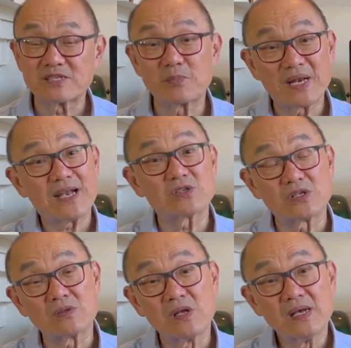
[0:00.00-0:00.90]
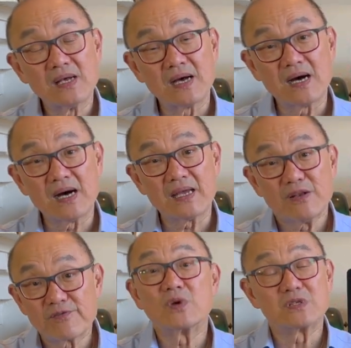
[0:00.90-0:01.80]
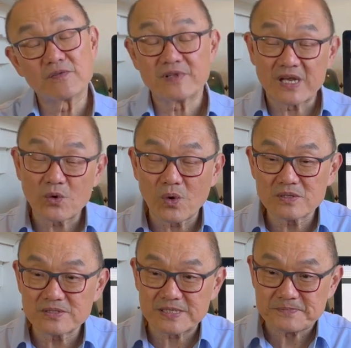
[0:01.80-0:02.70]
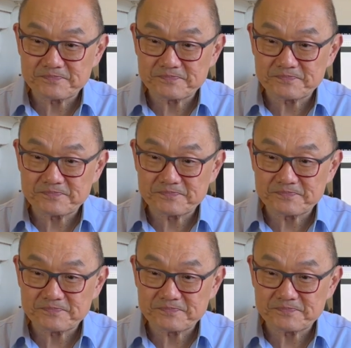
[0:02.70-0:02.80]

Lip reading: but actual influence over the quality.